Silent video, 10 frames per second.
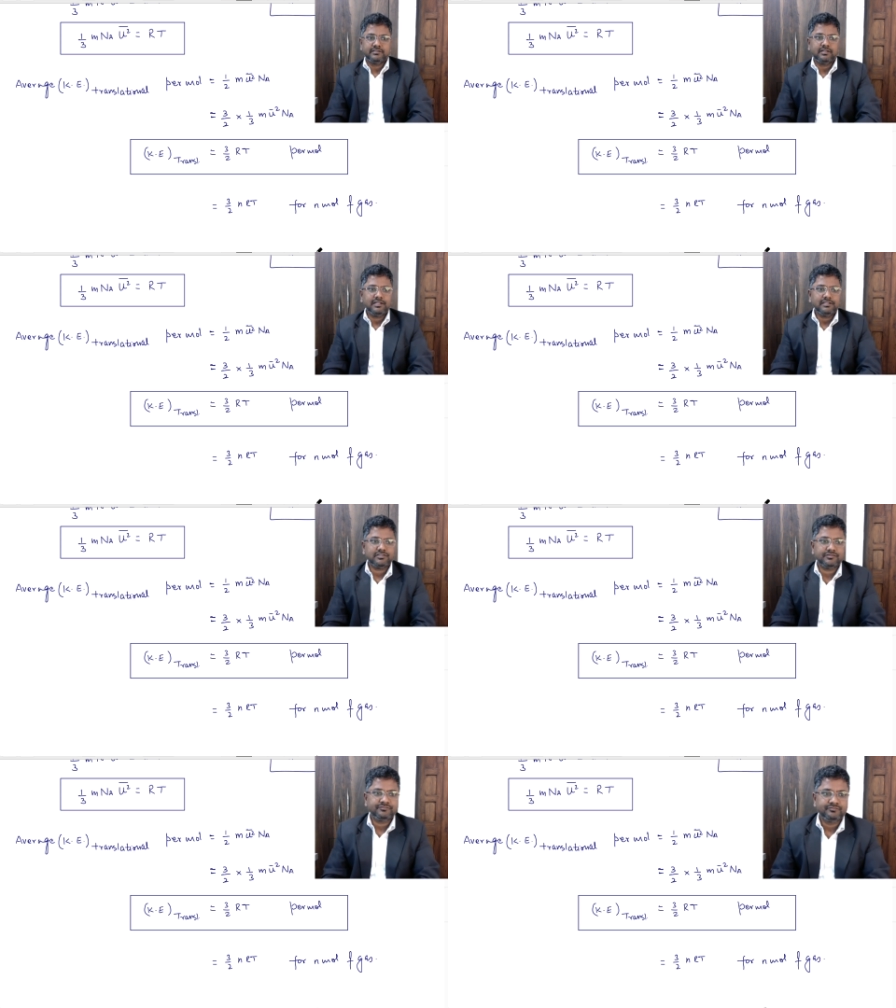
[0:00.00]
right?
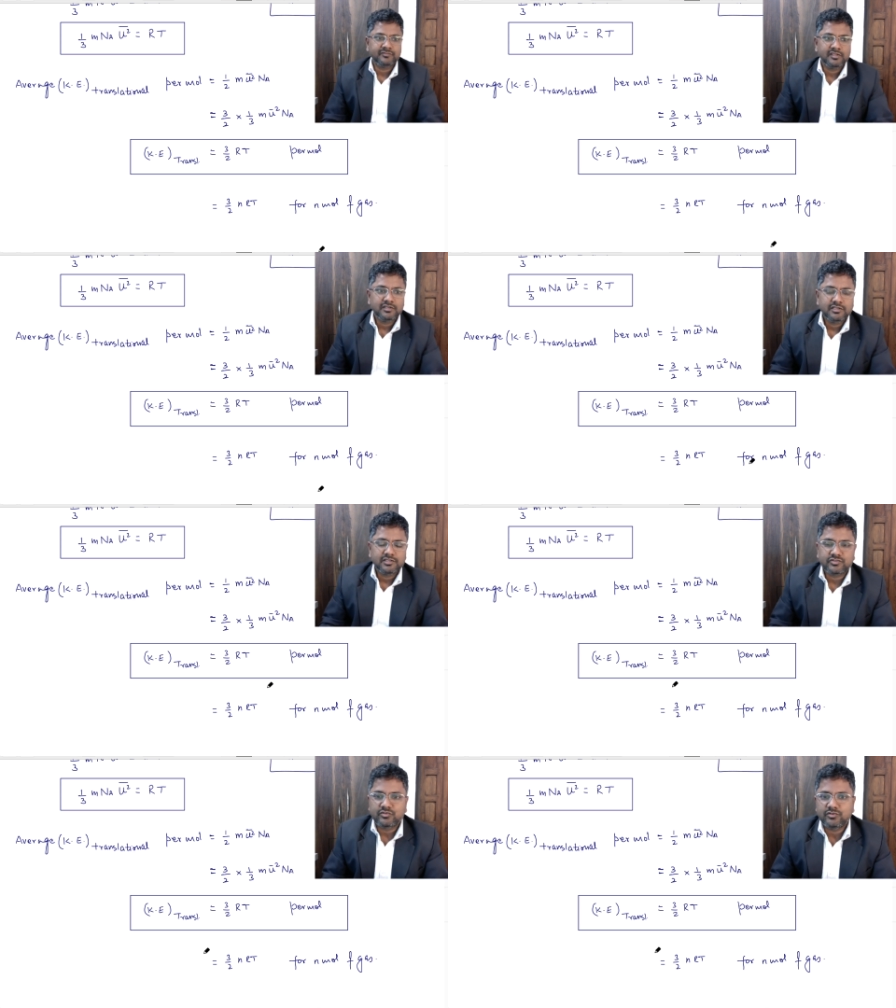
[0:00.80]

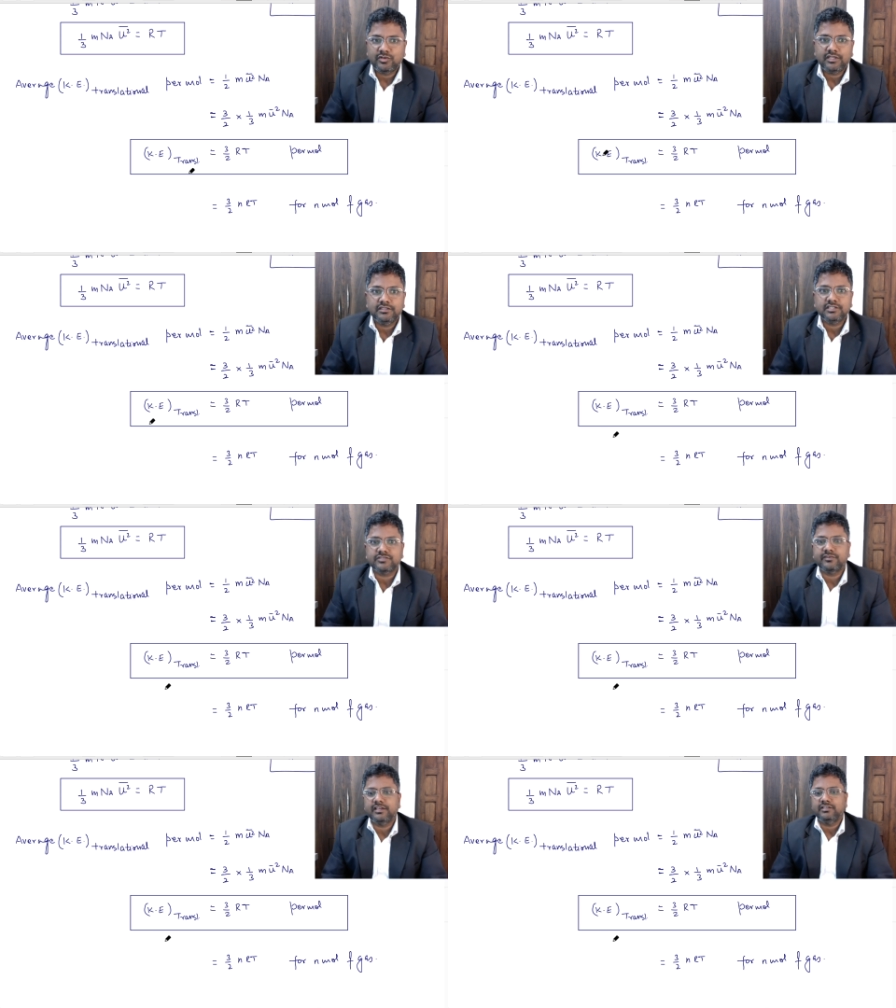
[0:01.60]
So in this
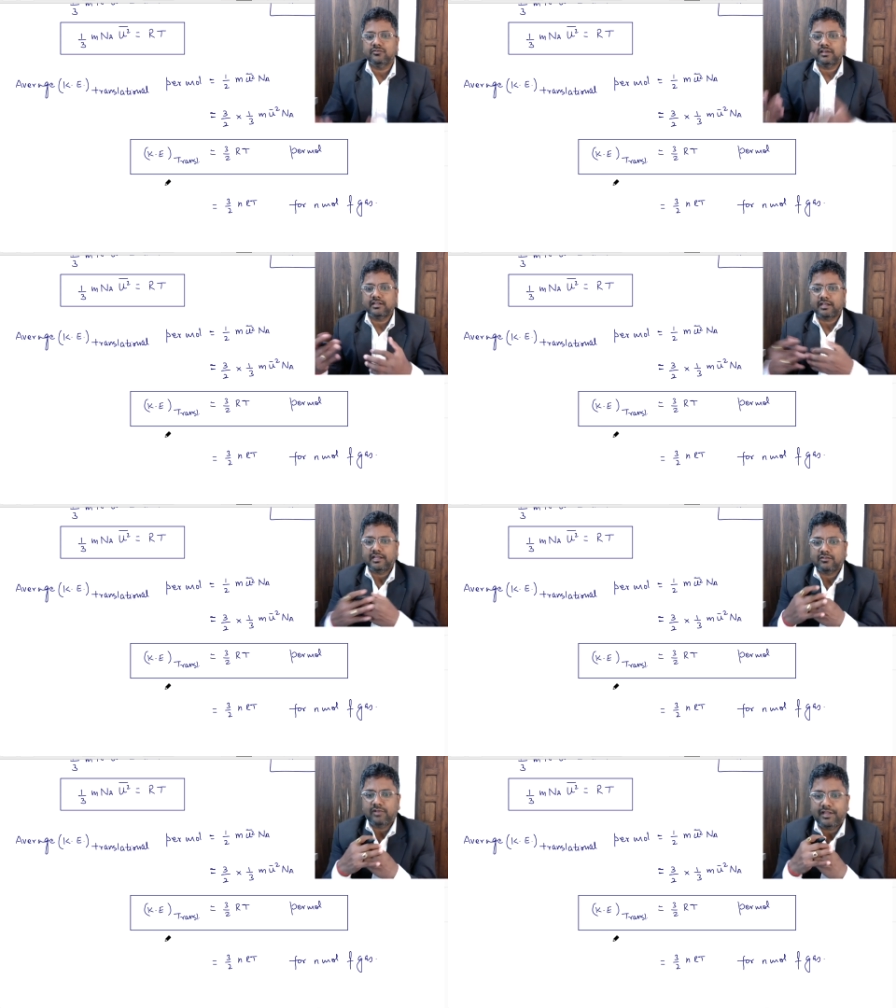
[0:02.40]
way you can
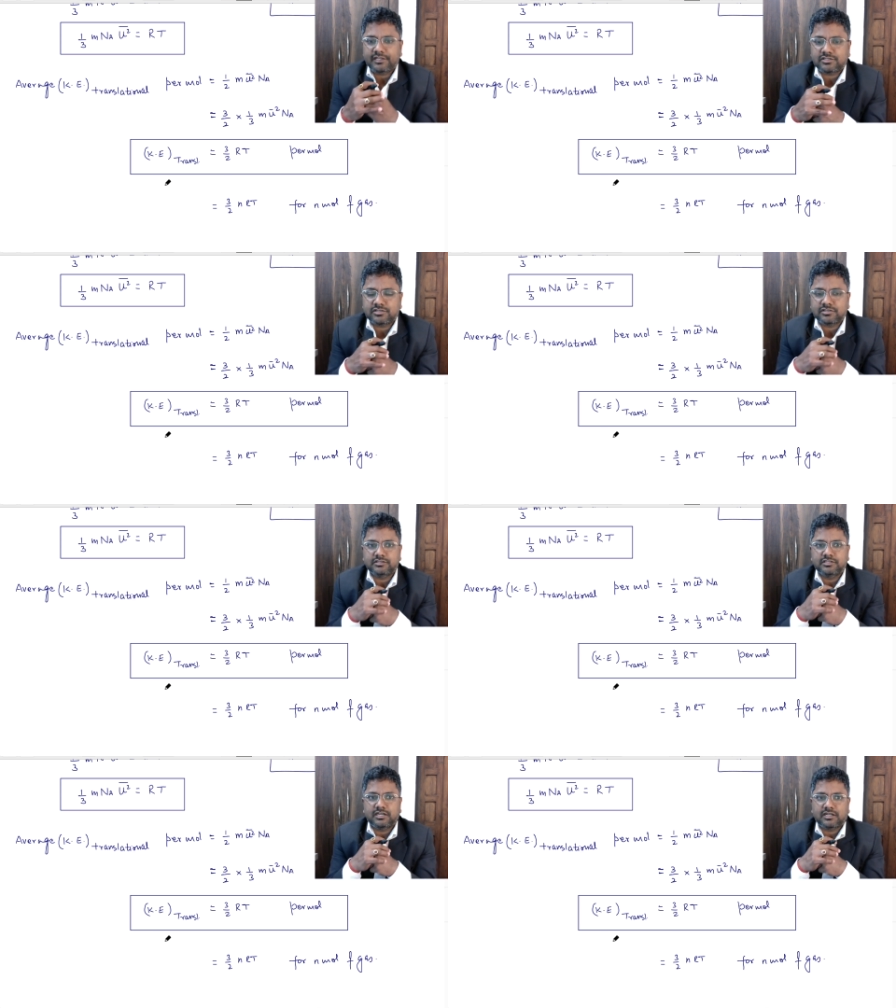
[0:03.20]
calculate
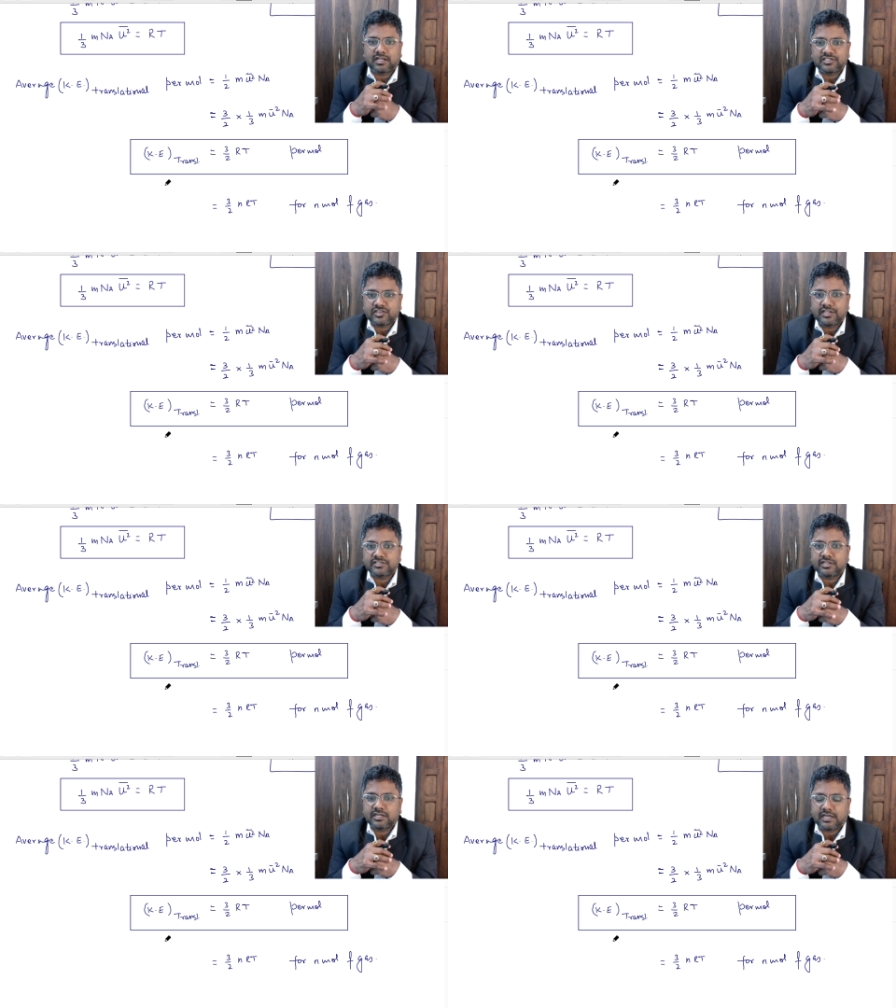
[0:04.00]
the
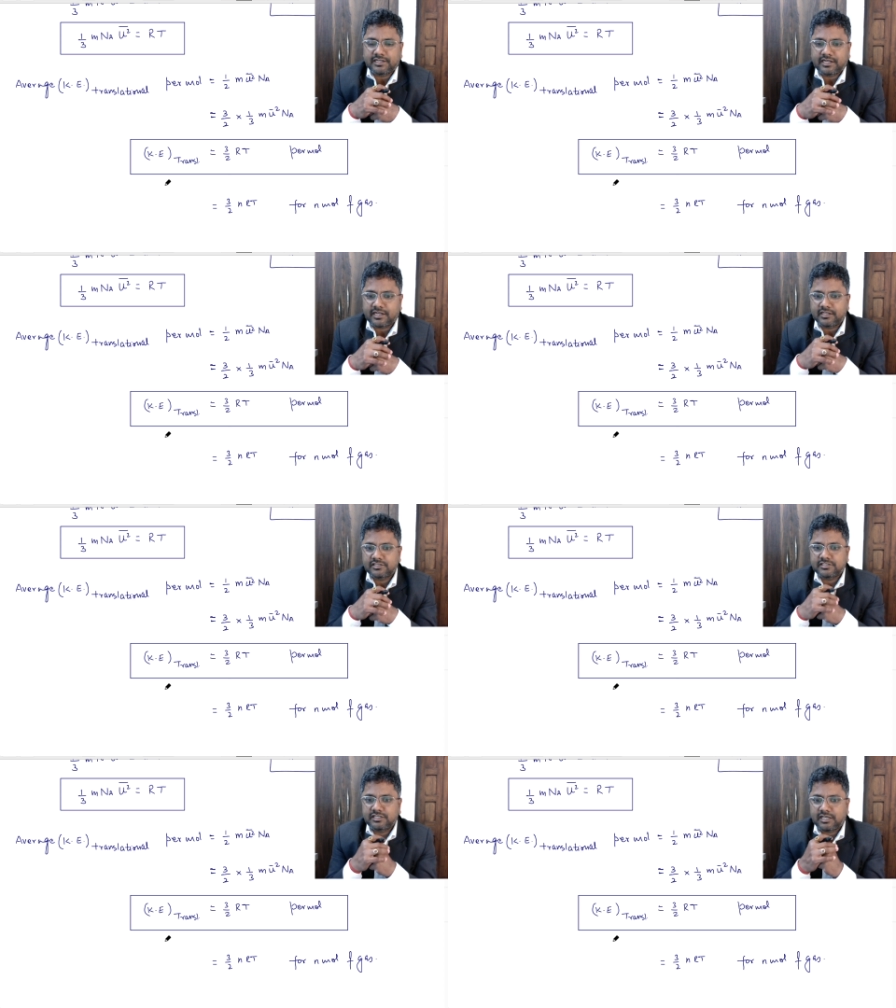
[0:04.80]
translational kinetic
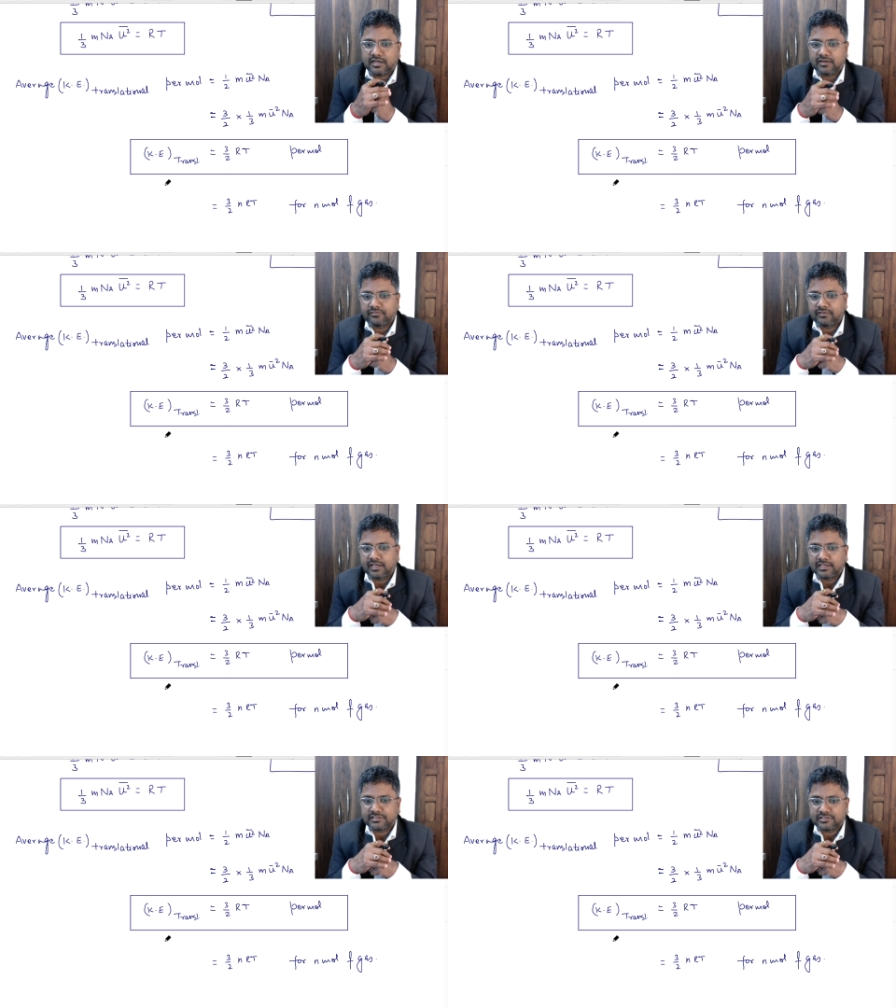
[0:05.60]
energy of
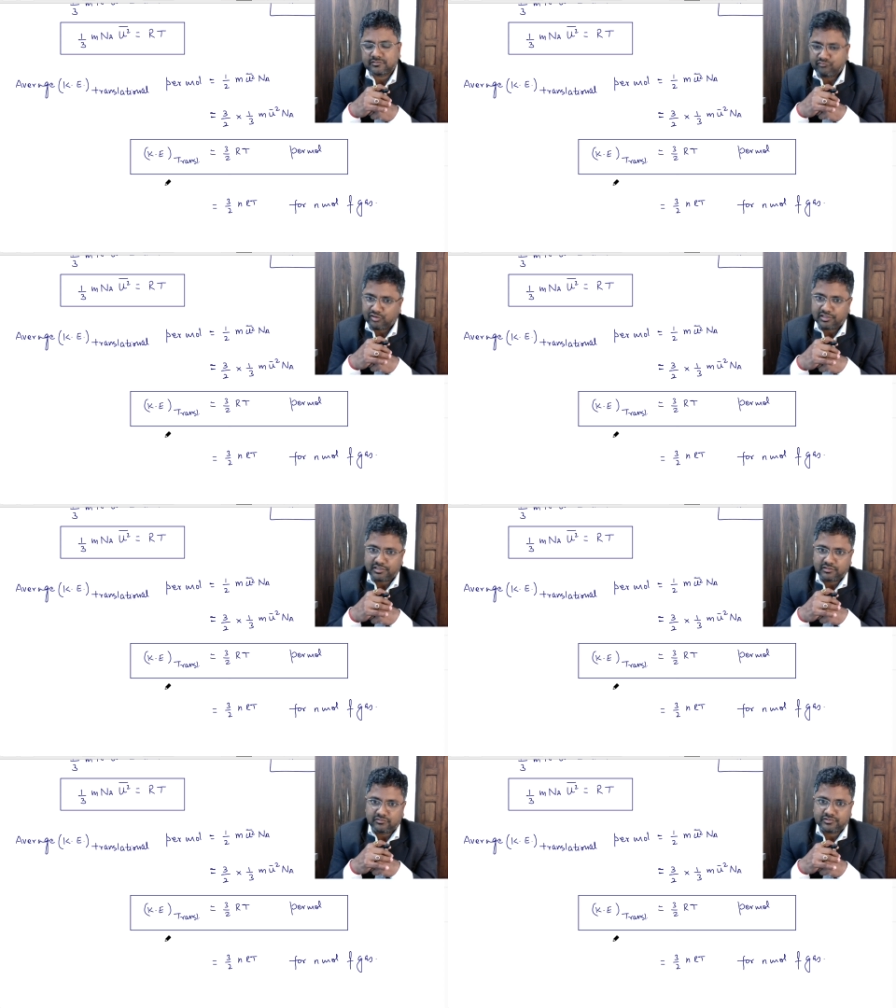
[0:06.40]
gas
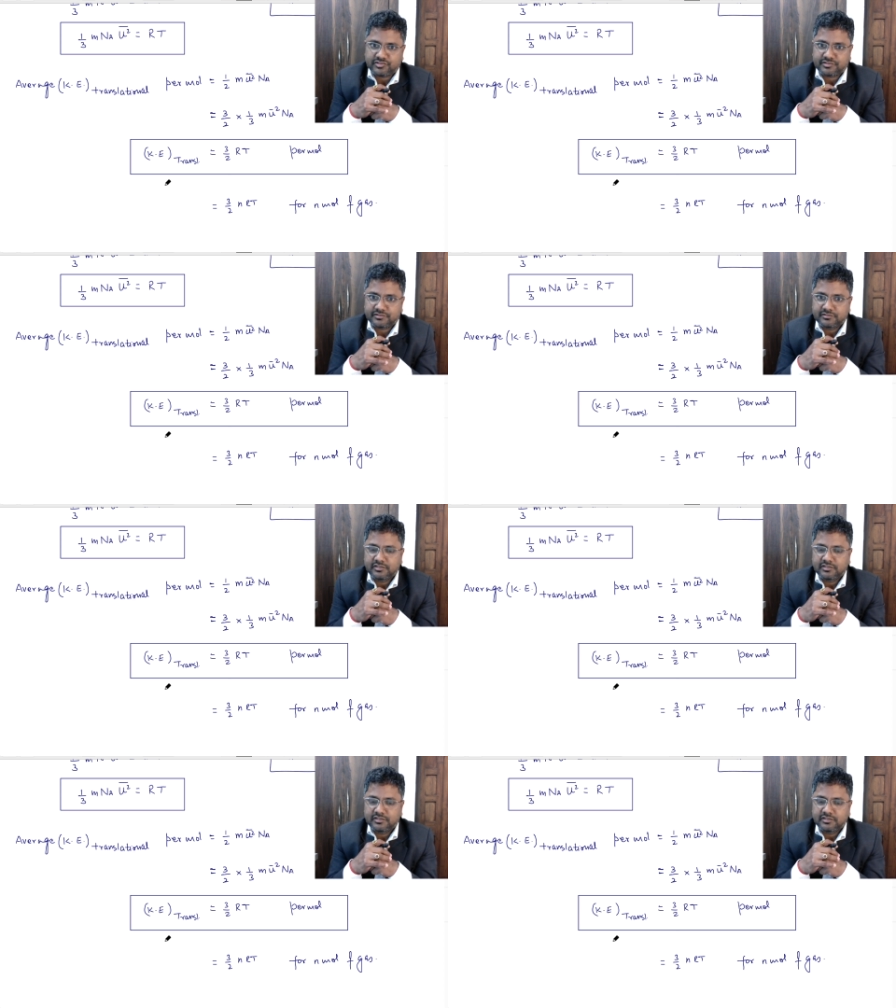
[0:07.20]
molecules.